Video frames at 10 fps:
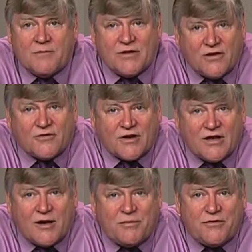But there's a
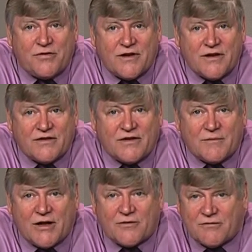couple of things
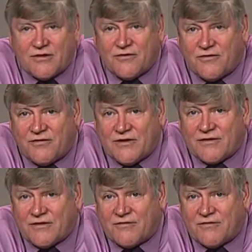about an original Fender,